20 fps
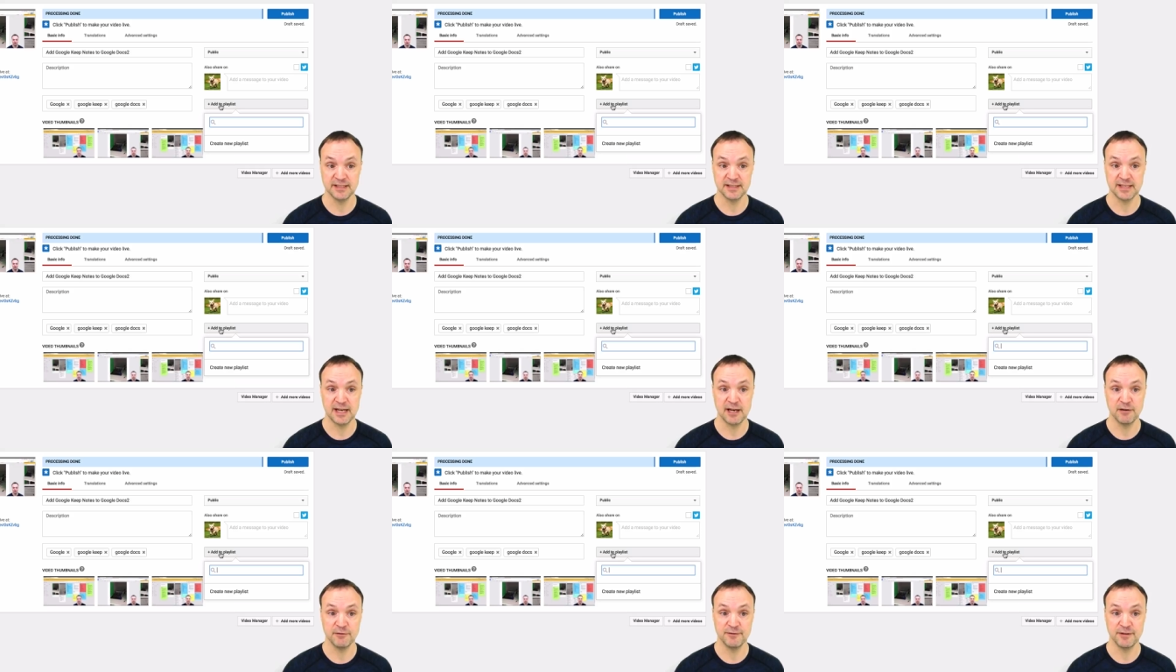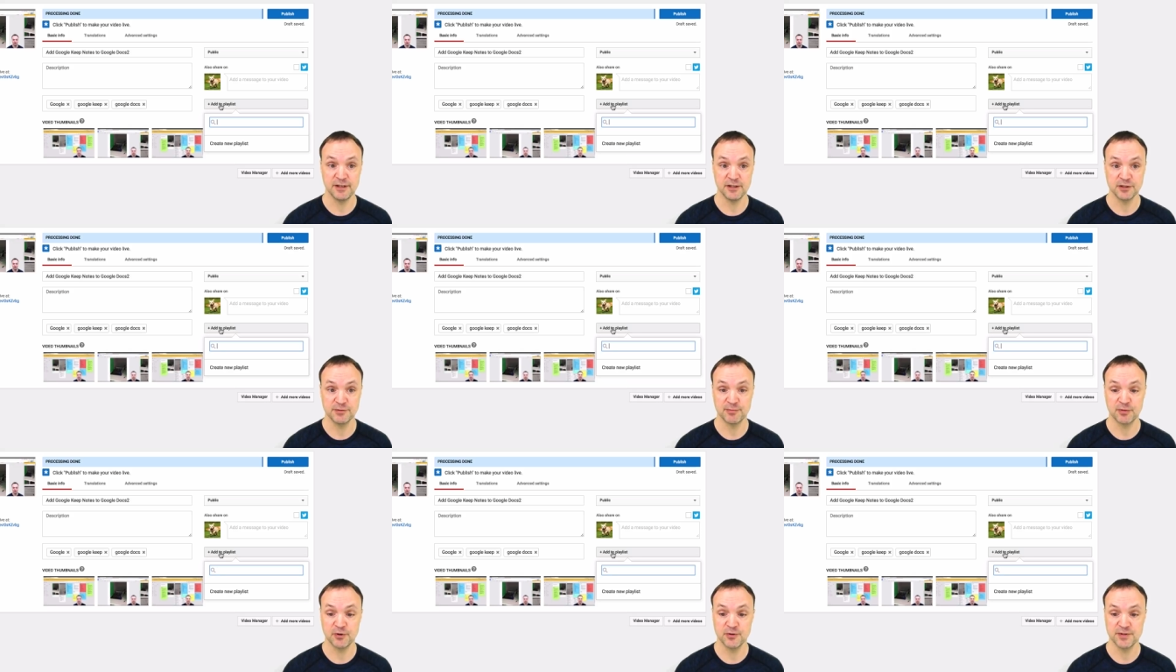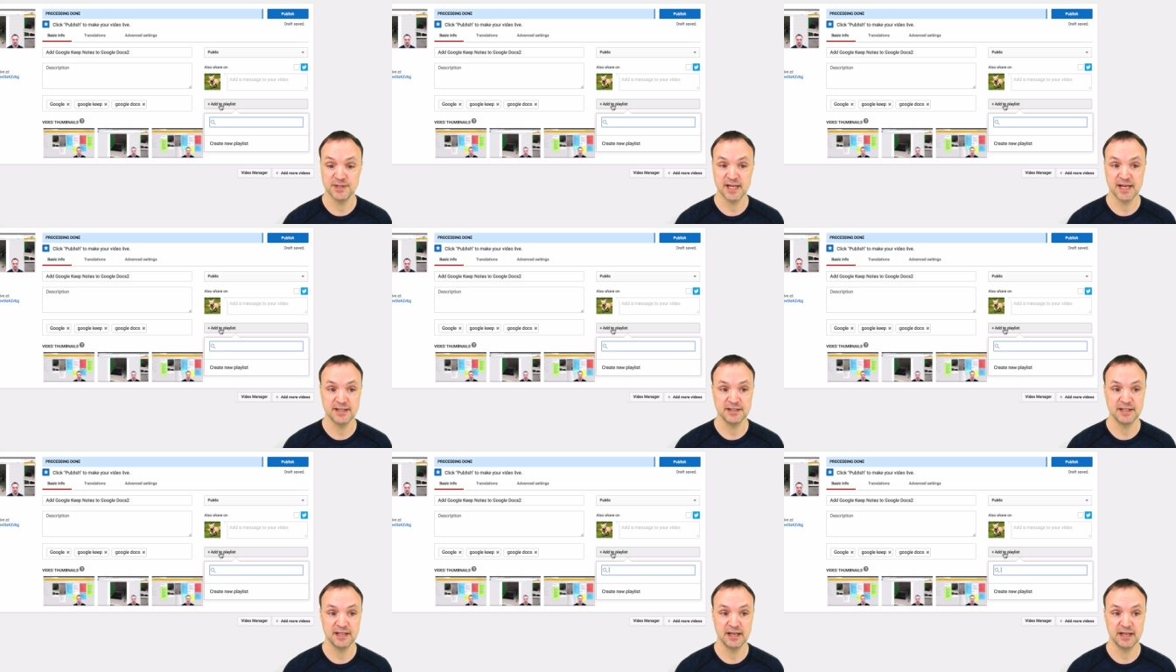now finished
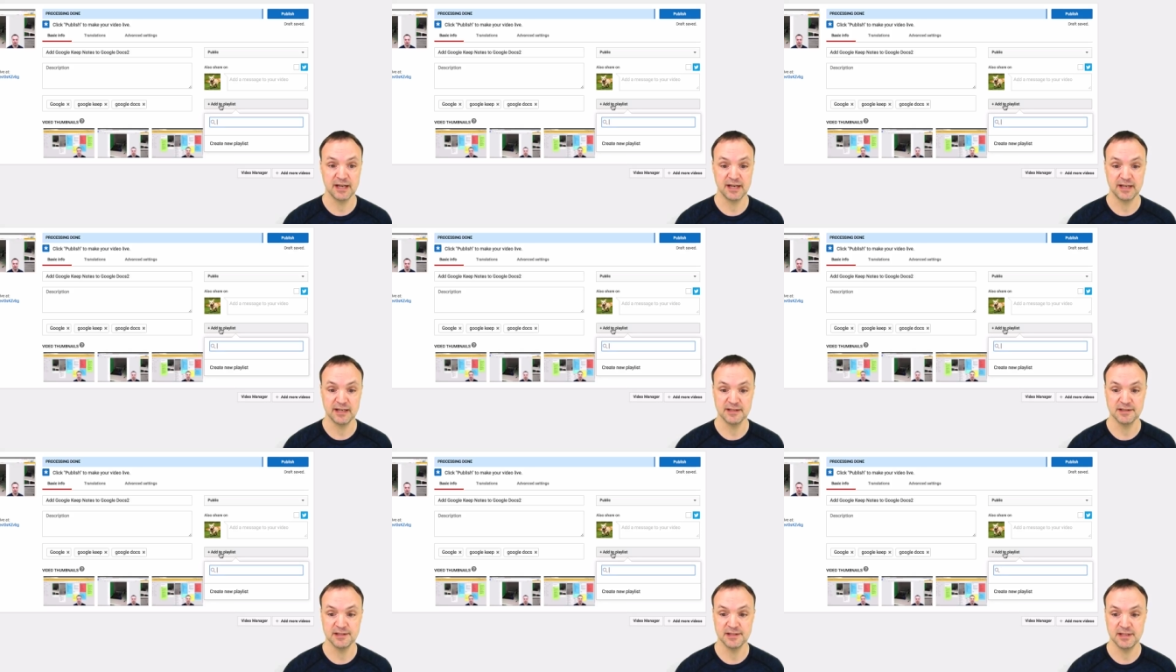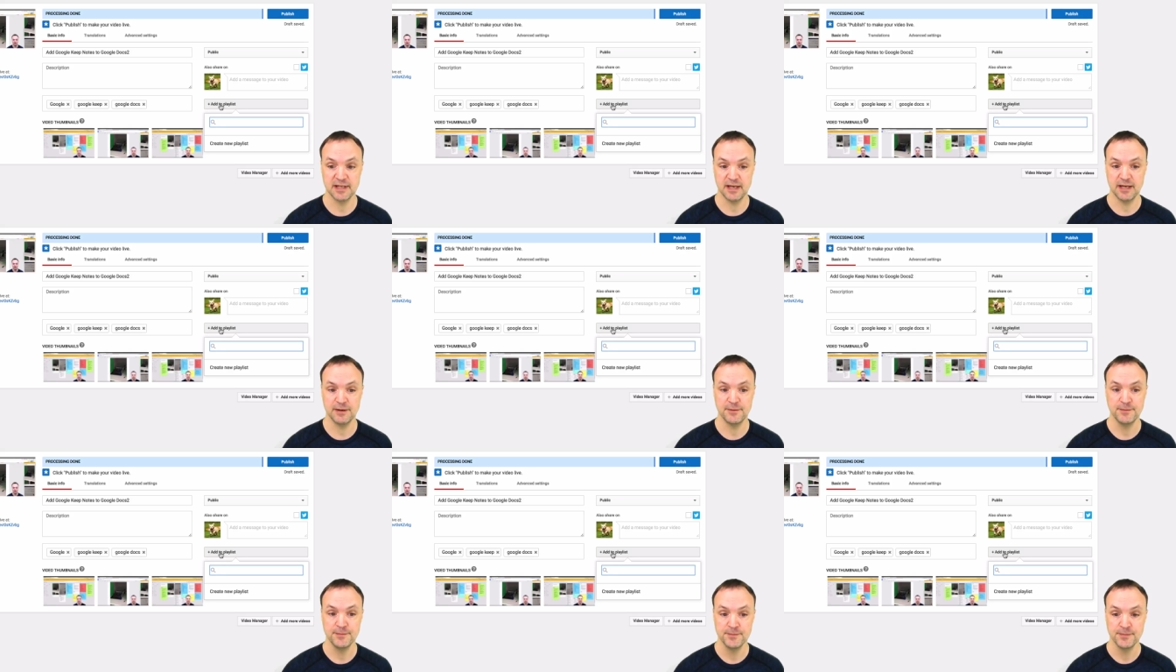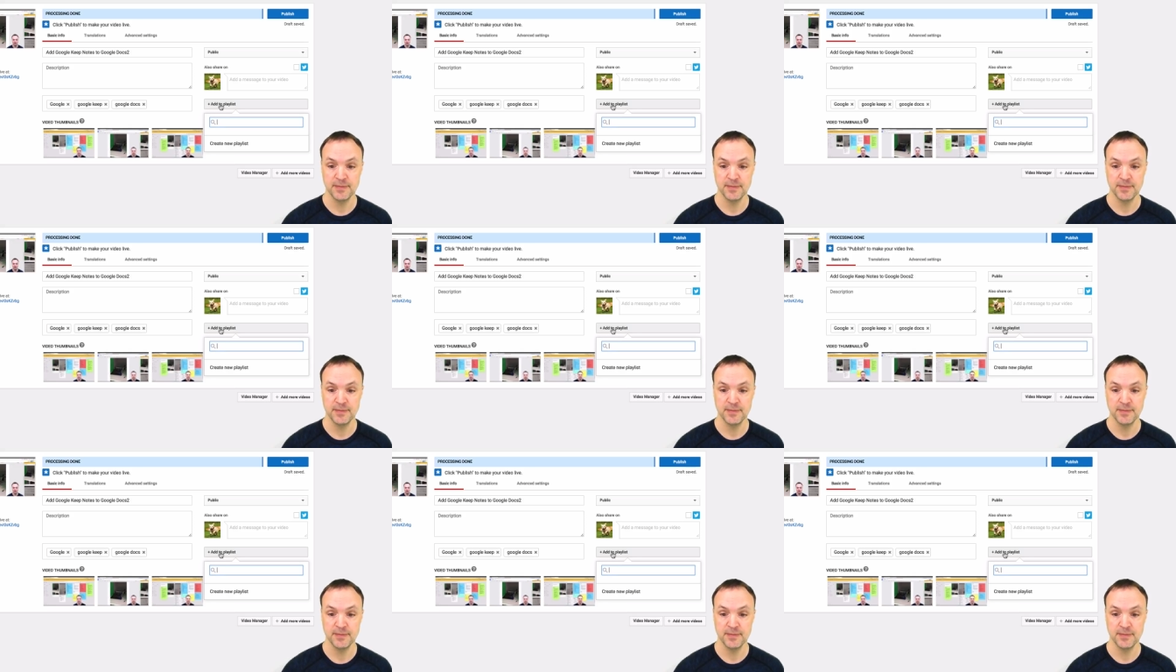processing, and I can see it.